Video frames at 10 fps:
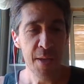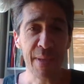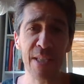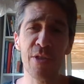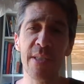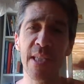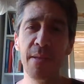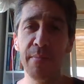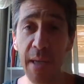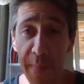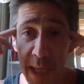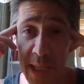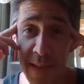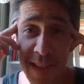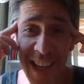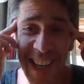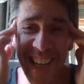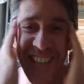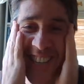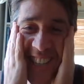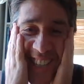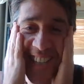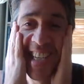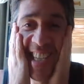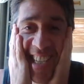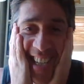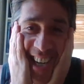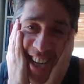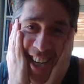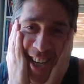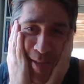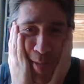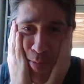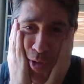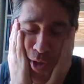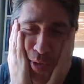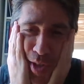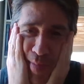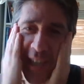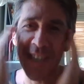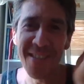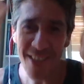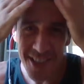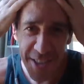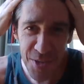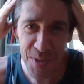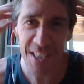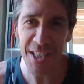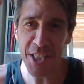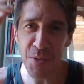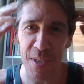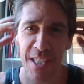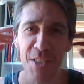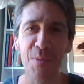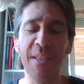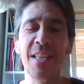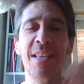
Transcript: Because you see, my mind, oh, my poor sweet mind, sweetie, sweetie, sweetie.